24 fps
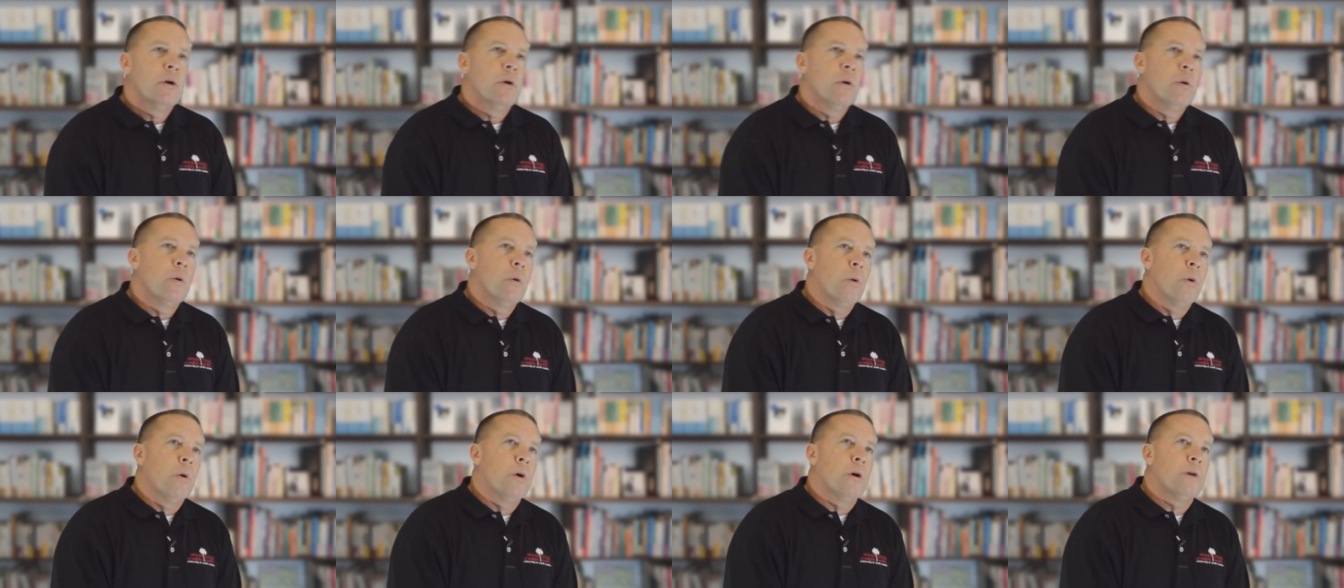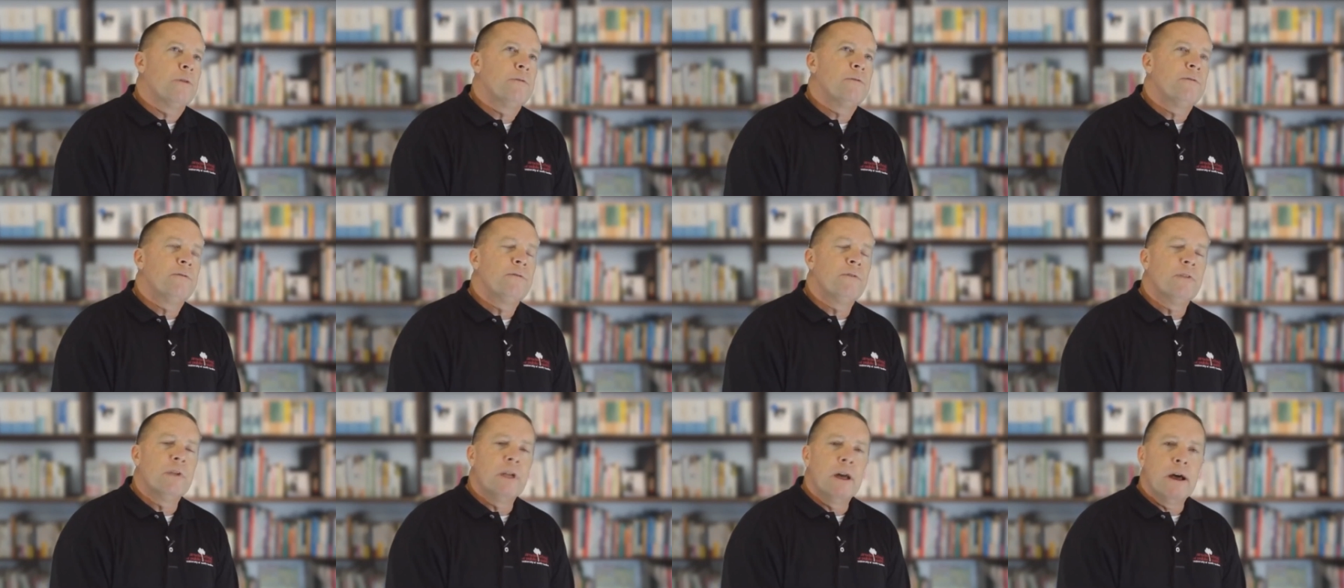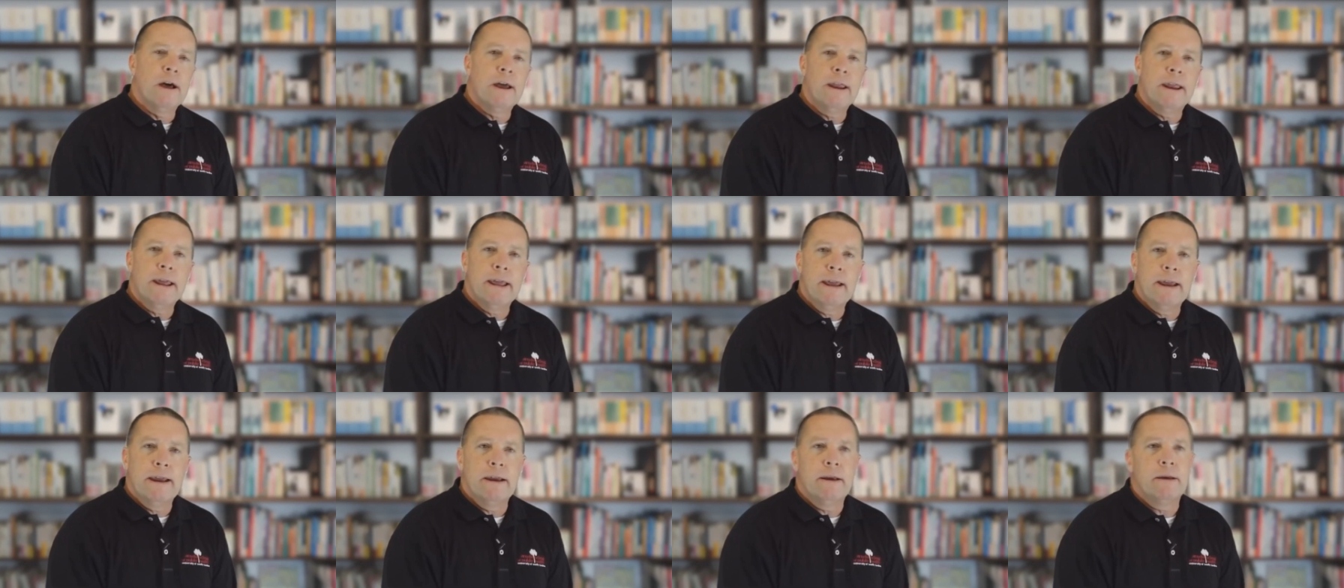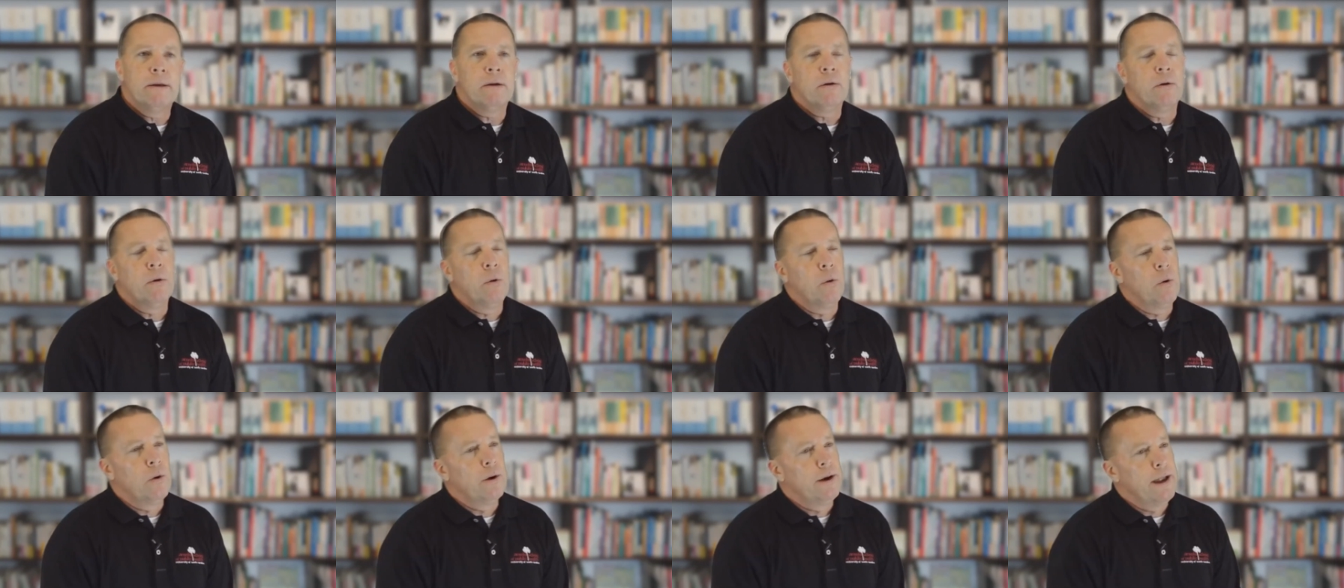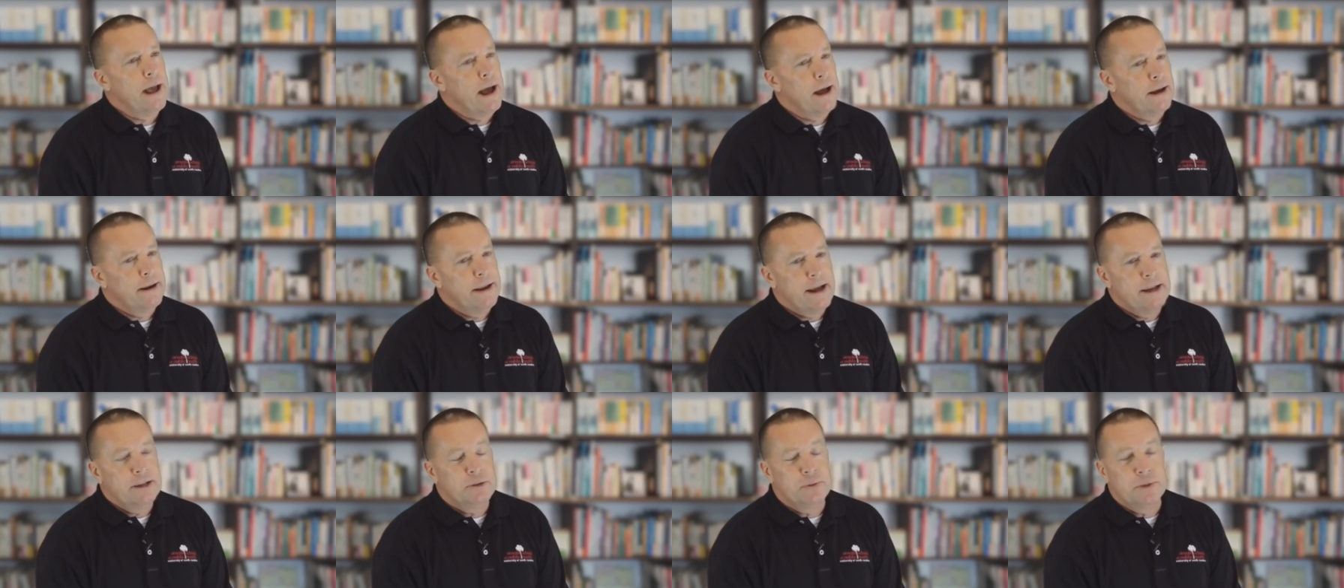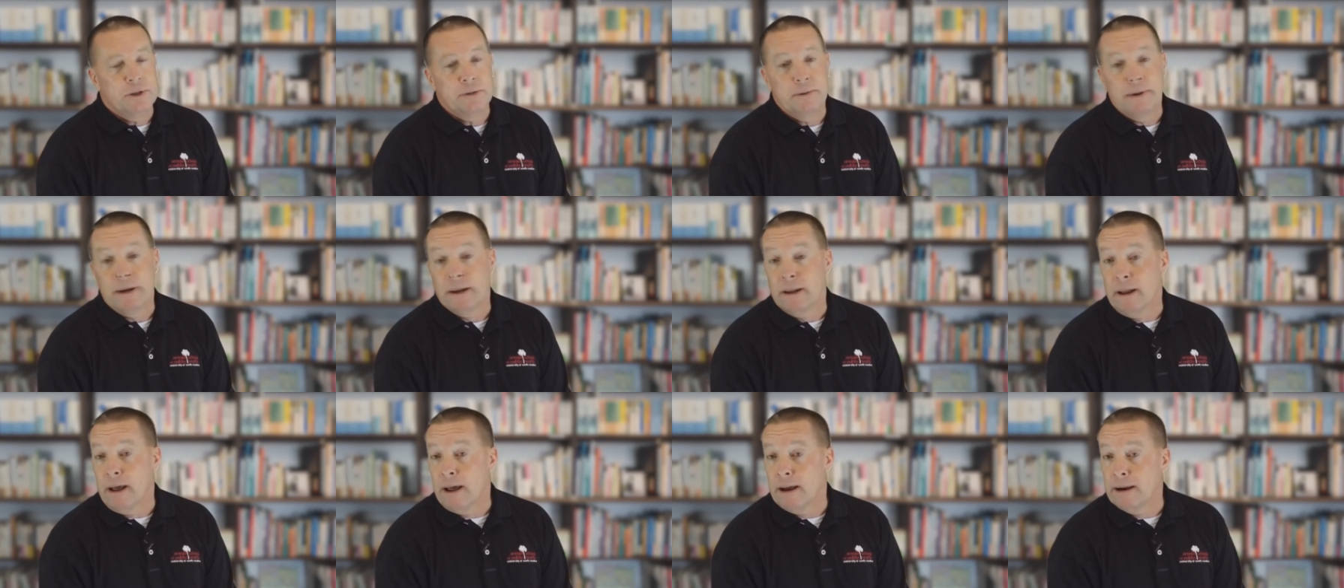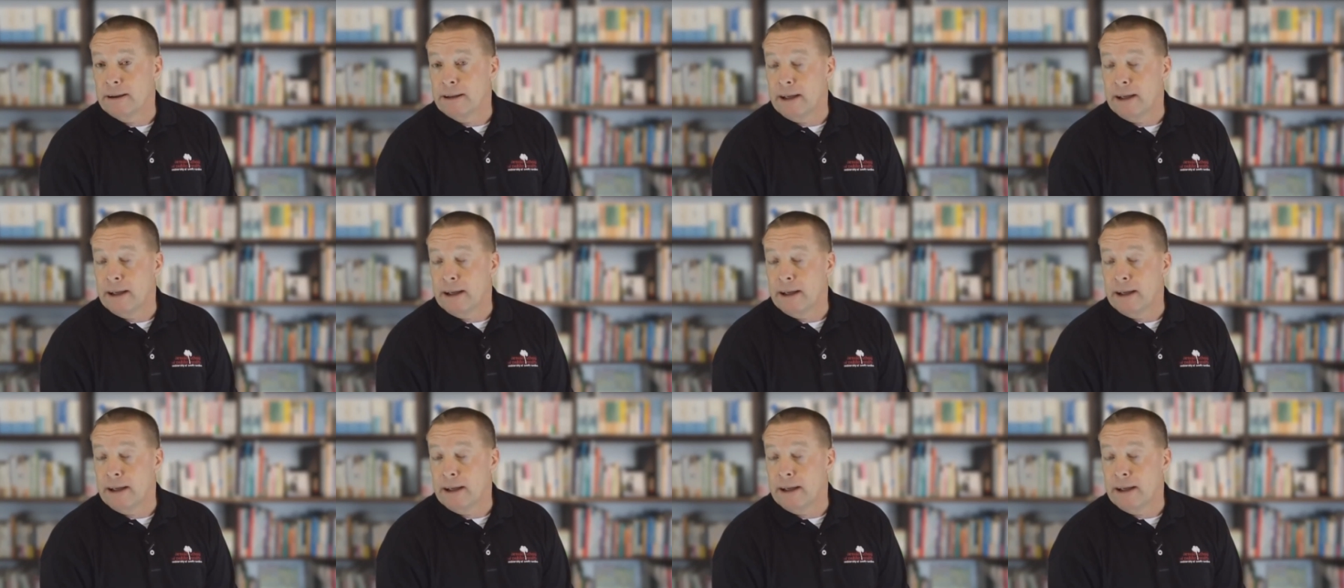or flooding, or nowadays we spend a lot